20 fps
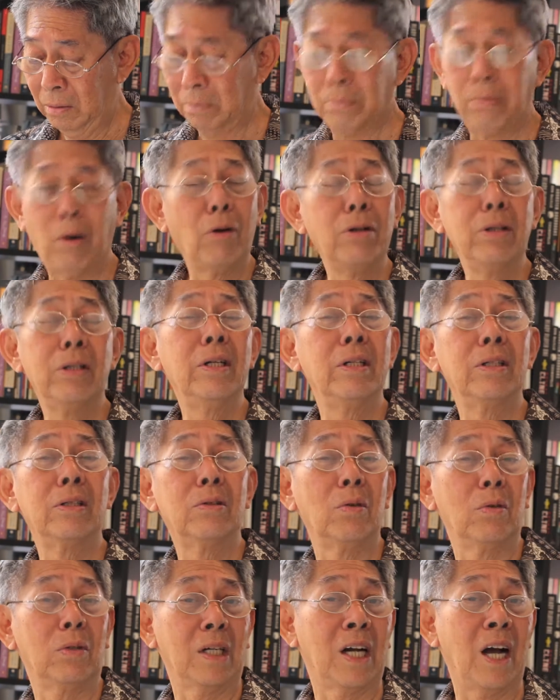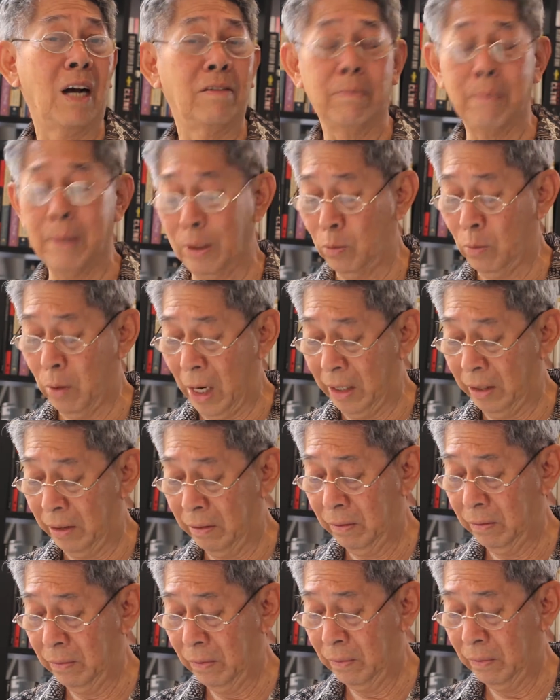bonded to the government, what?
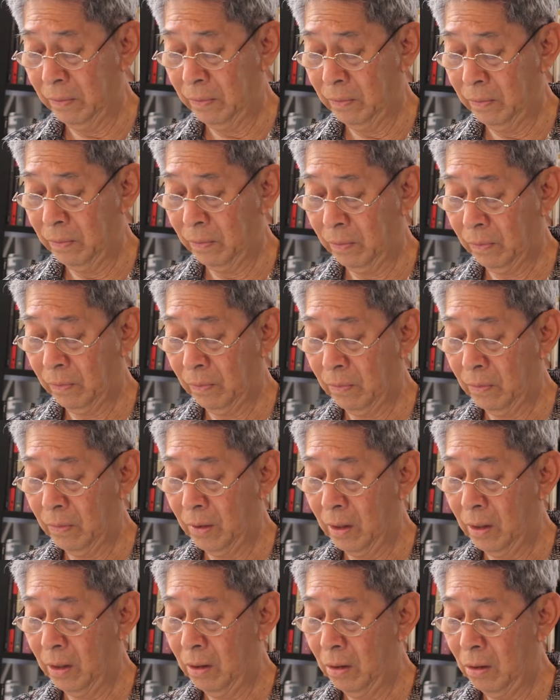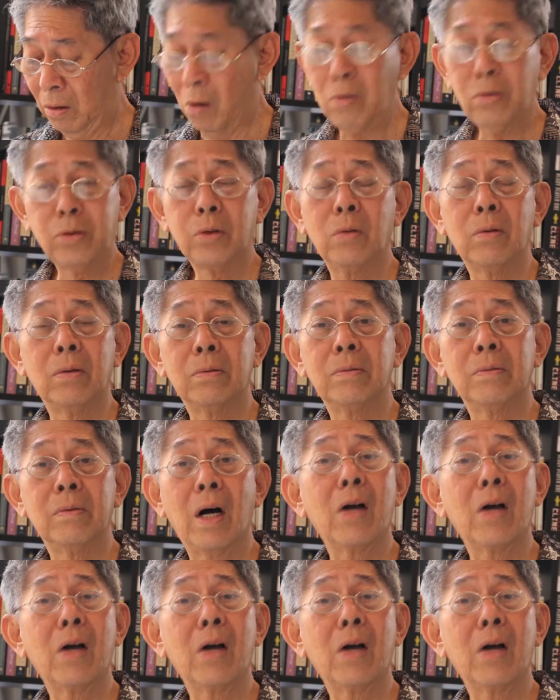Also,